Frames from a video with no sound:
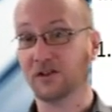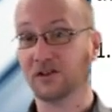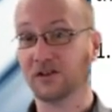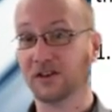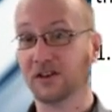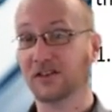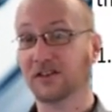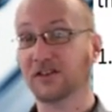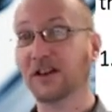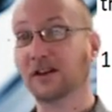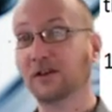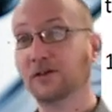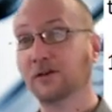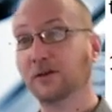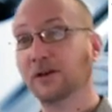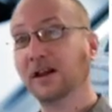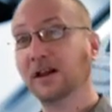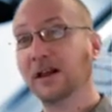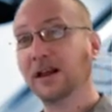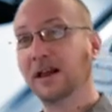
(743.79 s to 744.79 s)

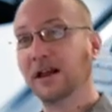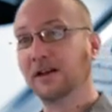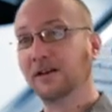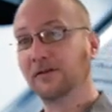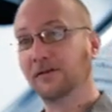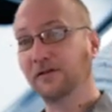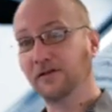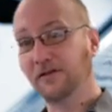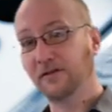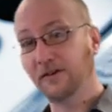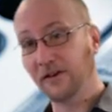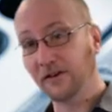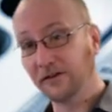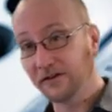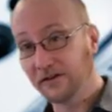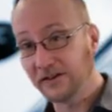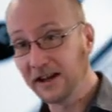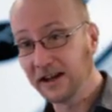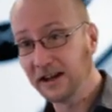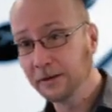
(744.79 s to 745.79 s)

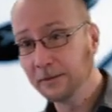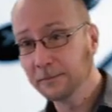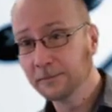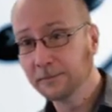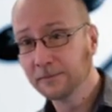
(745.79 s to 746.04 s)
650?